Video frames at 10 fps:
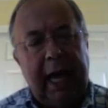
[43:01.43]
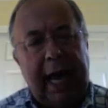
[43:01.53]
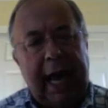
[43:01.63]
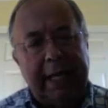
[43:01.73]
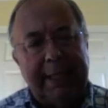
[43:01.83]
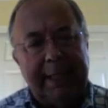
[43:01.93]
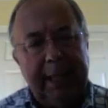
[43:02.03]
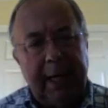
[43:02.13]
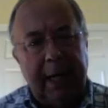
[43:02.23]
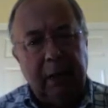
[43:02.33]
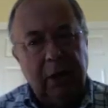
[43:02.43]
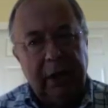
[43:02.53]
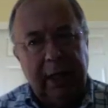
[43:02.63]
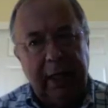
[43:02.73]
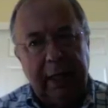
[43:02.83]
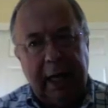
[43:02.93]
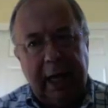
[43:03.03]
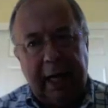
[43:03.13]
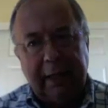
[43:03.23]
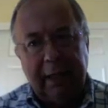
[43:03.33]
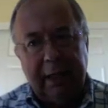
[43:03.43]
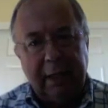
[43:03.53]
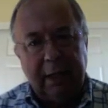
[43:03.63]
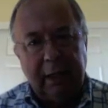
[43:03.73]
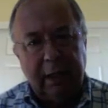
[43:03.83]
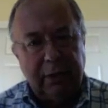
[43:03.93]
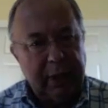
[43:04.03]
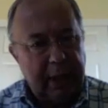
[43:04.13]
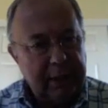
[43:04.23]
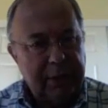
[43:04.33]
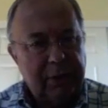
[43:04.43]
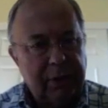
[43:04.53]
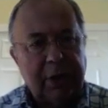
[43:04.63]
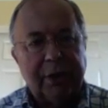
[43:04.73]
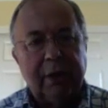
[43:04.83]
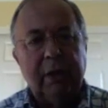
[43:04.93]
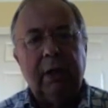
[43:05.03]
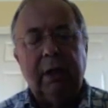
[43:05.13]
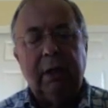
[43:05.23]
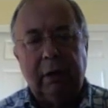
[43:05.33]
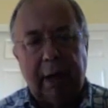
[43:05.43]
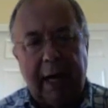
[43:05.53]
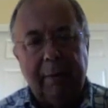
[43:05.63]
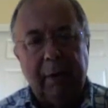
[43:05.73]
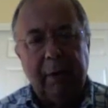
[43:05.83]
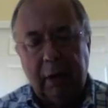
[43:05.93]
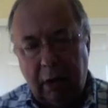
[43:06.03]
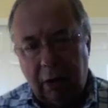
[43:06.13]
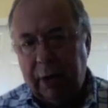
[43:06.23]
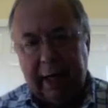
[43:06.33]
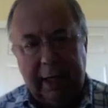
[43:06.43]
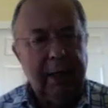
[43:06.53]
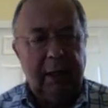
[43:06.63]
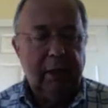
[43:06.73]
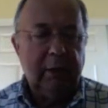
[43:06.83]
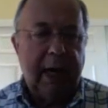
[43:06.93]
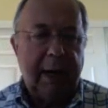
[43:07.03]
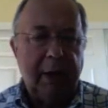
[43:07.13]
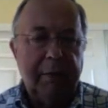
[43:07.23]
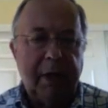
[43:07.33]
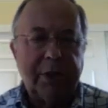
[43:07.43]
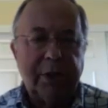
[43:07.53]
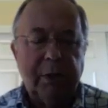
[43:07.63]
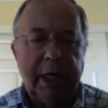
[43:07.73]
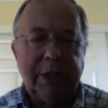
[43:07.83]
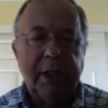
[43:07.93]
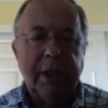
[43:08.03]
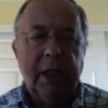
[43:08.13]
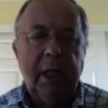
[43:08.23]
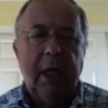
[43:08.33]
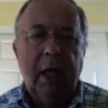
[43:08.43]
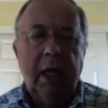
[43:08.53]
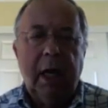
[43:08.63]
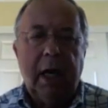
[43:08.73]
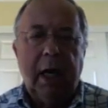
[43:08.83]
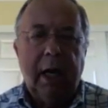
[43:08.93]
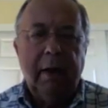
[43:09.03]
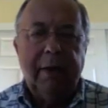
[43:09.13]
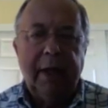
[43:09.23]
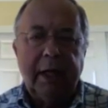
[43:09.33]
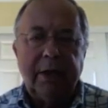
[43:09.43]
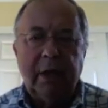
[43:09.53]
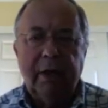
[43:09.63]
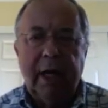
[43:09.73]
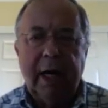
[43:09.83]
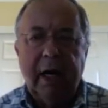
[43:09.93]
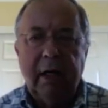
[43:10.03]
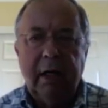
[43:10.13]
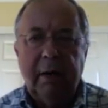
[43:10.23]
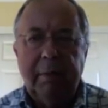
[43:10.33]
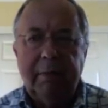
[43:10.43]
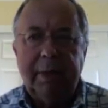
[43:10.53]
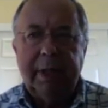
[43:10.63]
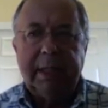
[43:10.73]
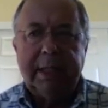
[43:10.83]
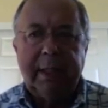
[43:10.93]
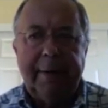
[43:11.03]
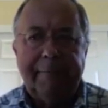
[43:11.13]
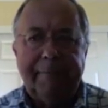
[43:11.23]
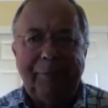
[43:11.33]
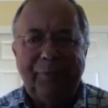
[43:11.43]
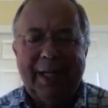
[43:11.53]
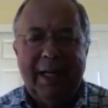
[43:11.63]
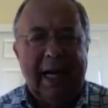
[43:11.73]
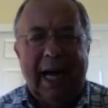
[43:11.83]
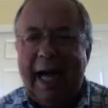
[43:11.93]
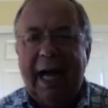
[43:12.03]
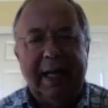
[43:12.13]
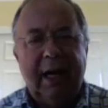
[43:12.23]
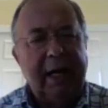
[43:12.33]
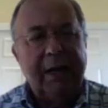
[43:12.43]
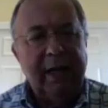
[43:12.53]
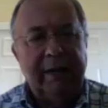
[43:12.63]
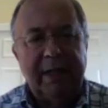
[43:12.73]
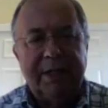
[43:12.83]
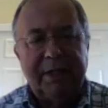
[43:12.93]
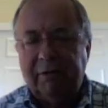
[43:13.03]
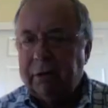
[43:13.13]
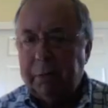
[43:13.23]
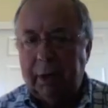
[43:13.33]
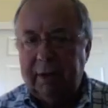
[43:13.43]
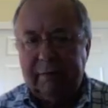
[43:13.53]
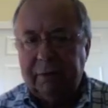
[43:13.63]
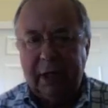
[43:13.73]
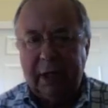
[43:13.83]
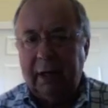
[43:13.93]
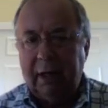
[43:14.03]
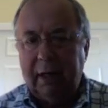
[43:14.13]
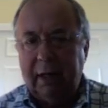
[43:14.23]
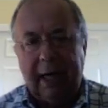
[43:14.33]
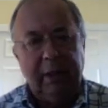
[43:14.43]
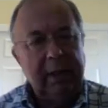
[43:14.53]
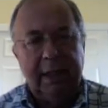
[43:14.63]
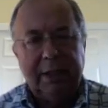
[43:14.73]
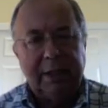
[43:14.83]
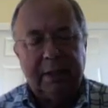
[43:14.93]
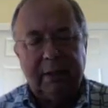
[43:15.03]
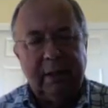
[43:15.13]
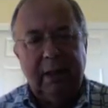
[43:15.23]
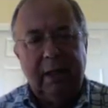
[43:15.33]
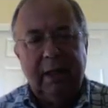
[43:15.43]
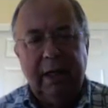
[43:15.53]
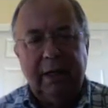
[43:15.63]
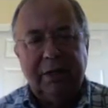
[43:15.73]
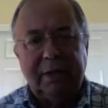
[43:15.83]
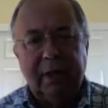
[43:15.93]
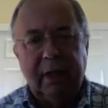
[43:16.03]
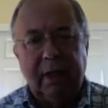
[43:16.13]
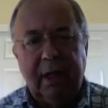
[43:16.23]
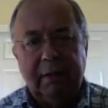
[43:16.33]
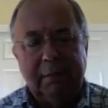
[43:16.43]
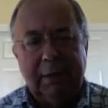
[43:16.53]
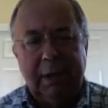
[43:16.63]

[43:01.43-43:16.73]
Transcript: at uh, looking at the you know sentence structure and the grammar already. Grammar and punctuation uh, things are there, but um, I, I, don't, I don't have any silver bullet for you on that one. It's it's still a,